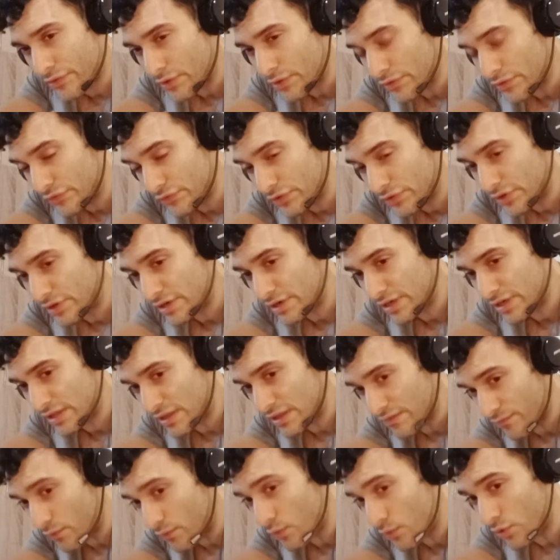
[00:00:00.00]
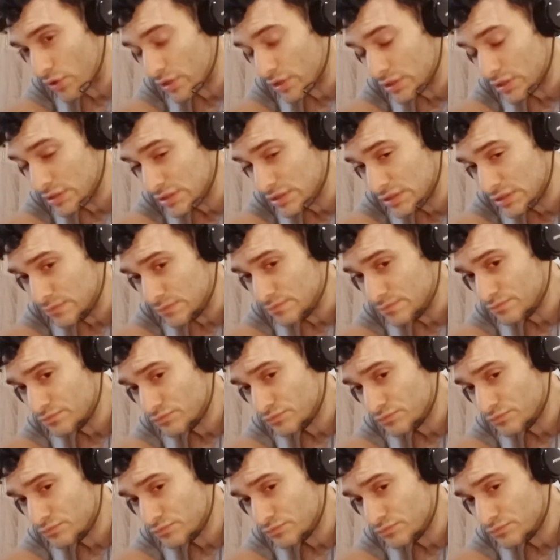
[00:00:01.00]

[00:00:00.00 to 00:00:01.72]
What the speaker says: considering divorce,